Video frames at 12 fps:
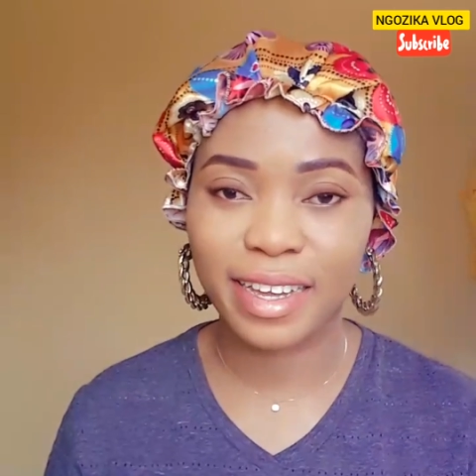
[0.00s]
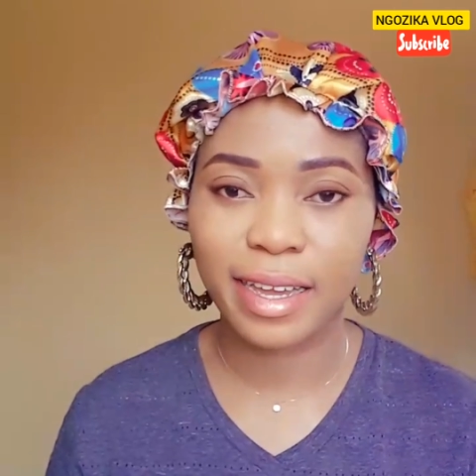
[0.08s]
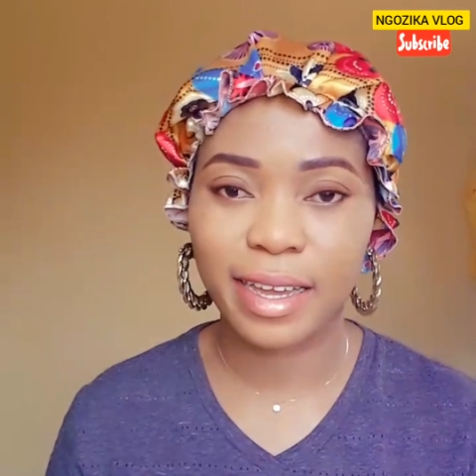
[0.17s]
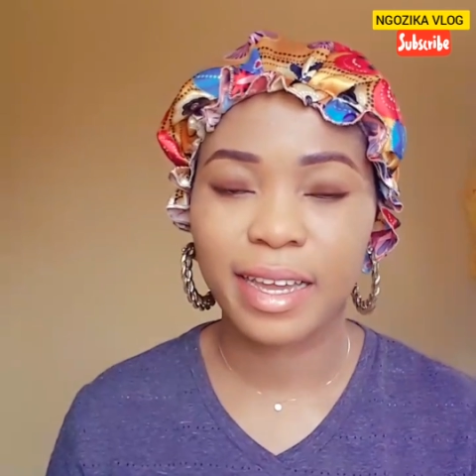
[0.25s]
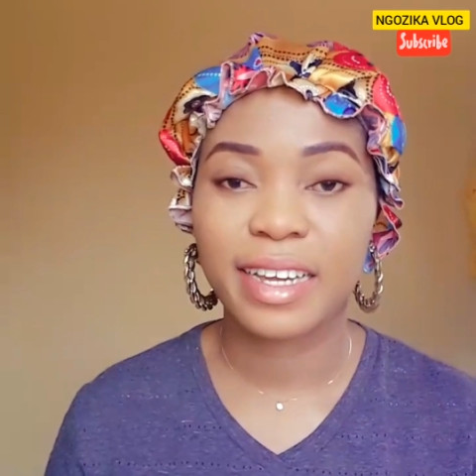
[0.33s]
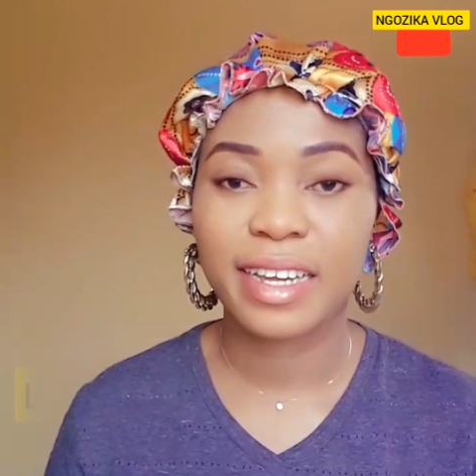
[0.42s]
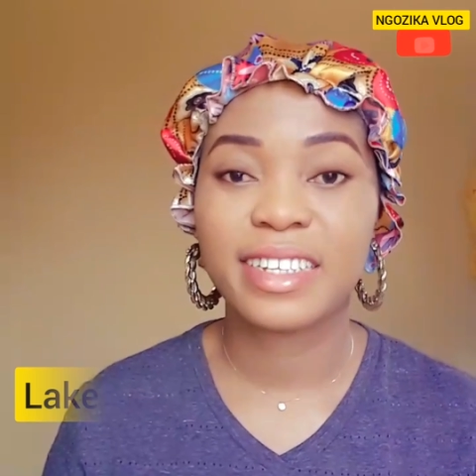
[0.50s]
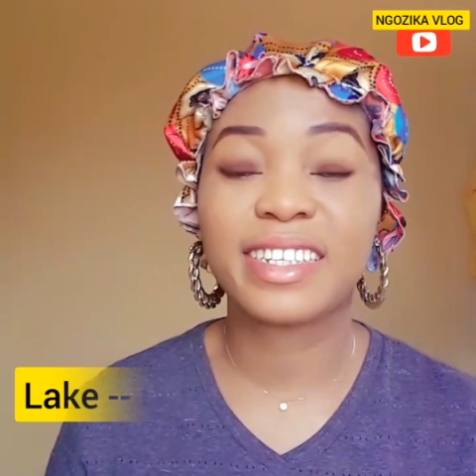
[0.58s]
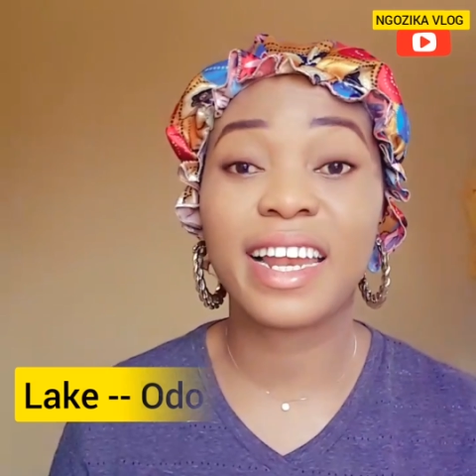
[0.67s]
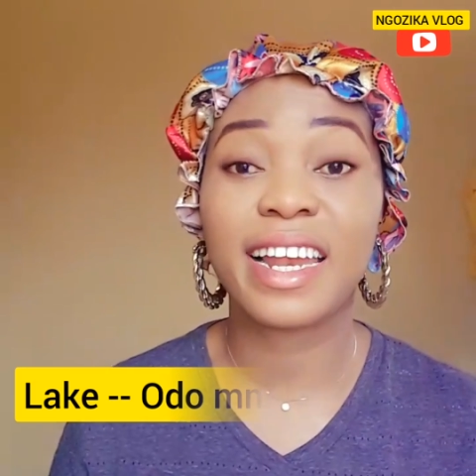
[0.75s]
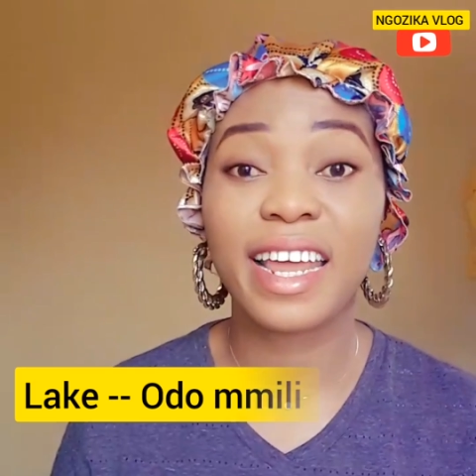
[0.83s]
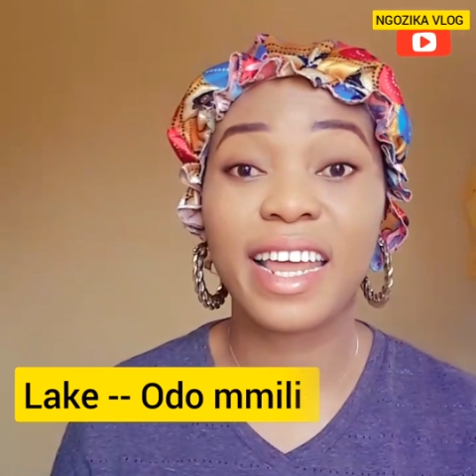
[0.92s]
The
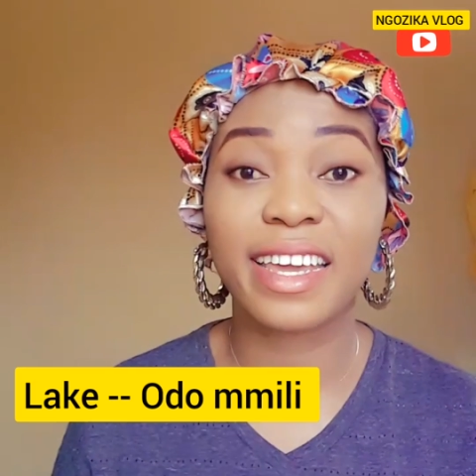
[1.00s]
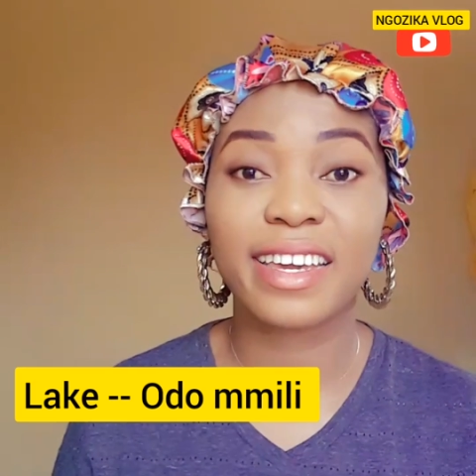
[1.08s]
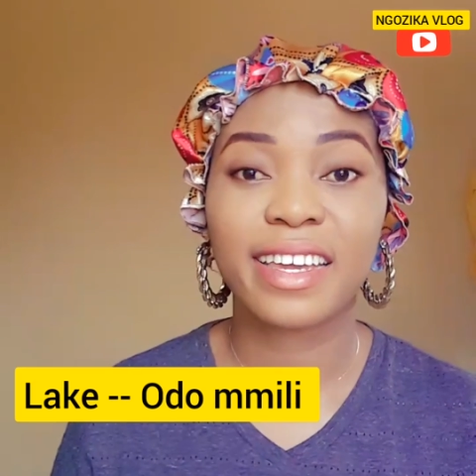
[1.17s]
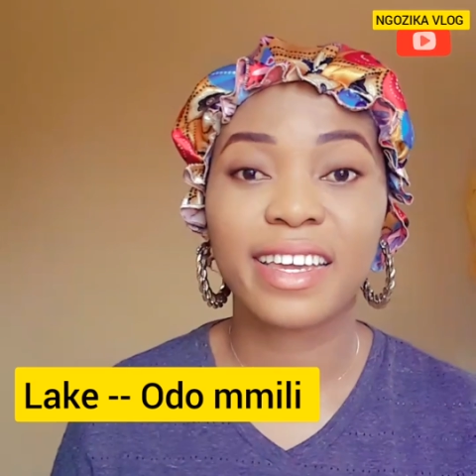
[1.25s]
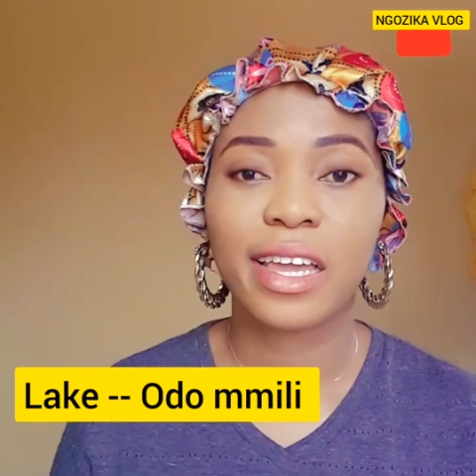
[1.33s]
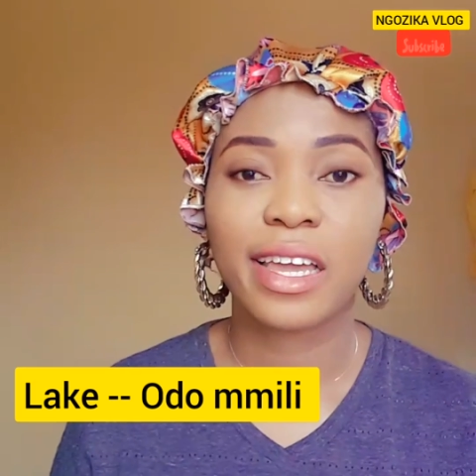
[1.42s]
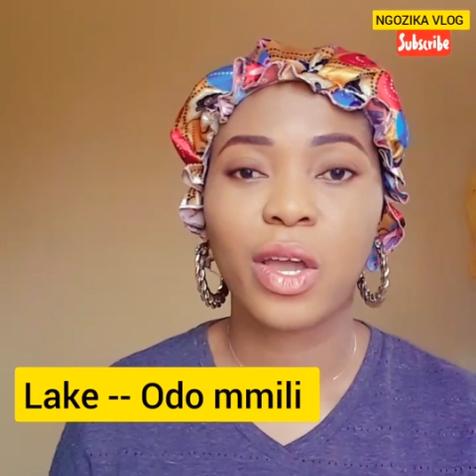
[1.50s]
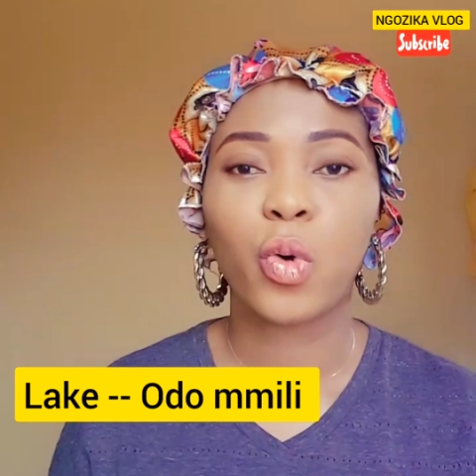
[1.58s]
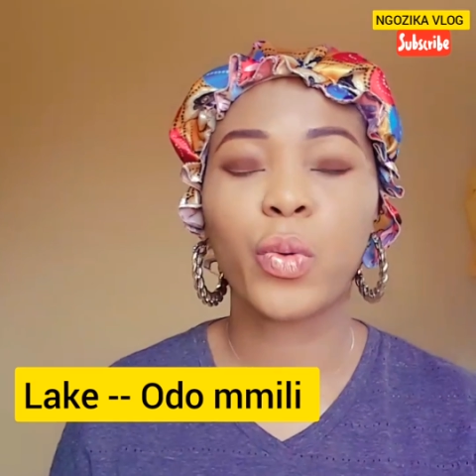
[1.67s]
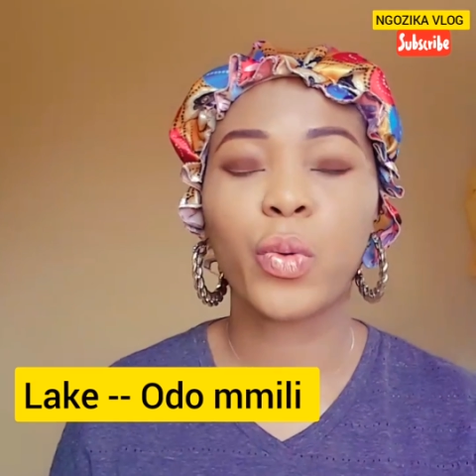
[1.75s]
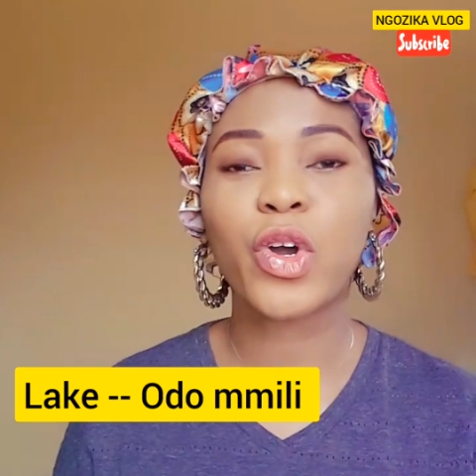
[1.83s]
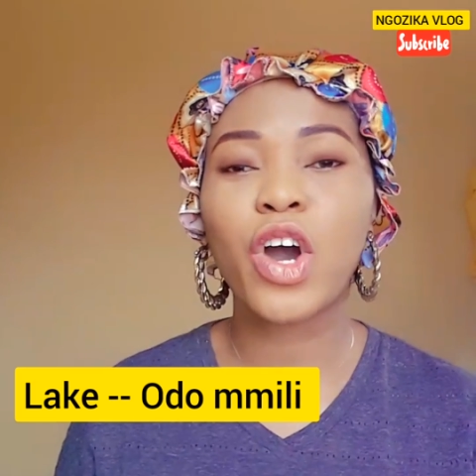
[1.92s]
lake. We
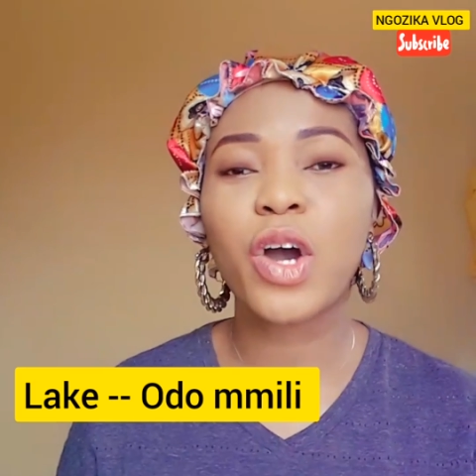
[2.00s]
call